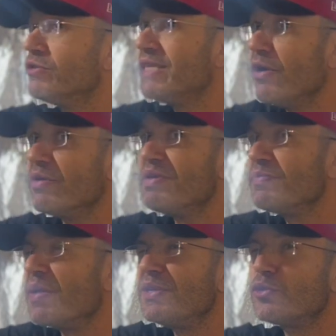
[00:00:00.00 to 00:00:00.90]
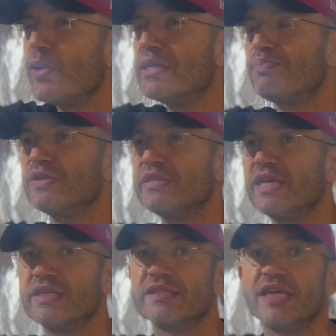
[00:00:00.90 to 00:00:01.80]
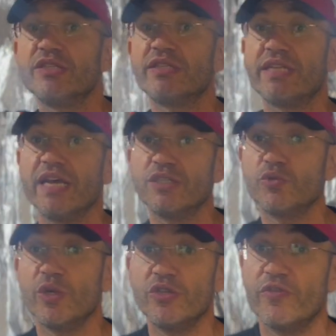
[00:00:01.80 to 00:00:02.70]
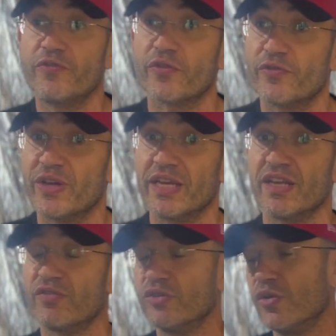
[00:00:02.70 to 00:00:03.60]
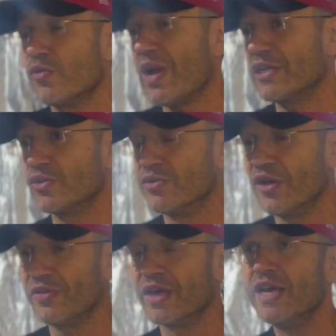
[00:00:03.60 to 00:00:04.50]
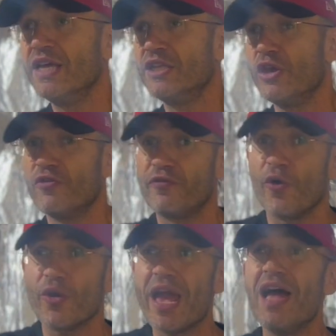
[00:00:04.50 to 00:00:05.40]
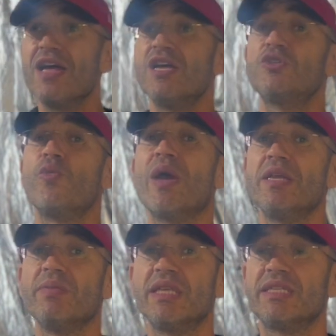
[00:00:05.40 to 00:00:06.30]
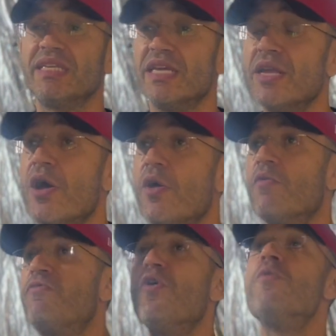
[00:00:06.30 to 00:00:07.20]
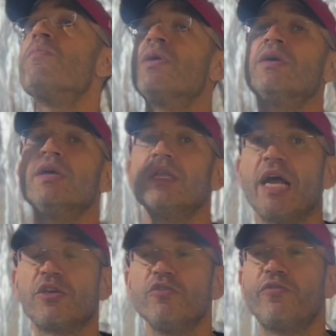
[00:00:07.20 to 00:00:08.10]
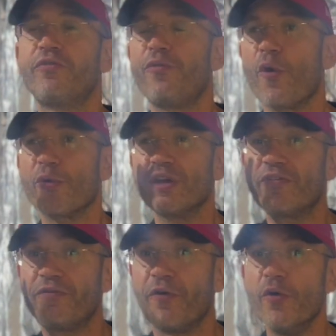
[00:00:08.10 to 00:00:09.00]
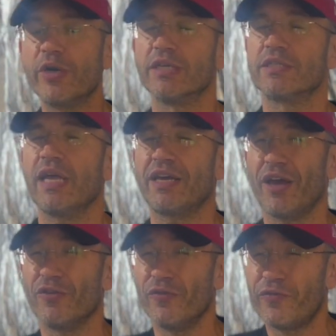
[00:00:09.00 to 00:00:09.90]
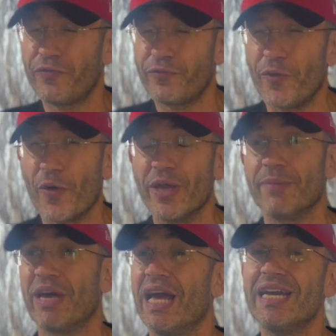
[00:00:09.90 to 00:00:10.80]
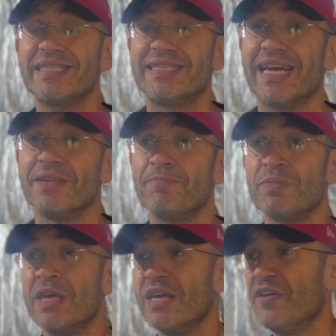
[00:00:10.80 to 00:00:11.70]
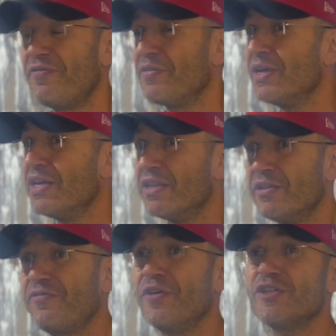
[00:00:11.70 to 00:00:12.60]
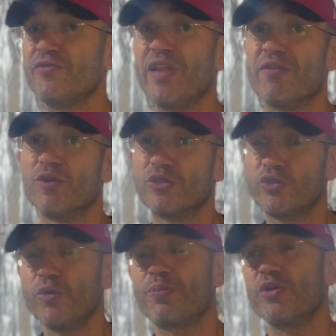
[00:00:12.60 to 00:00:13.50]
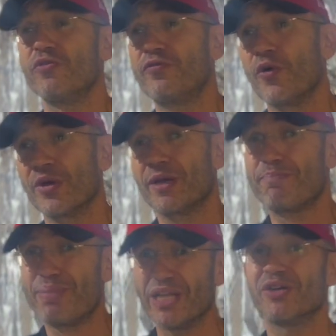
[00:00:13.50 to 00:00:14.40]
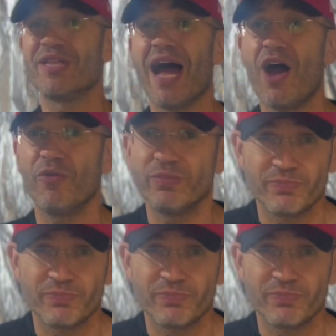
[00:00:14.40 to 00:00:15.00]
down a bit, maybe 20%, and then stays with you for freaking ever. No crash, no nothing. The euphoria, 20 minutes in, boom. Like euphoric focus, like a euphoric, but like I said, if the first Flame was super euphoric, better now,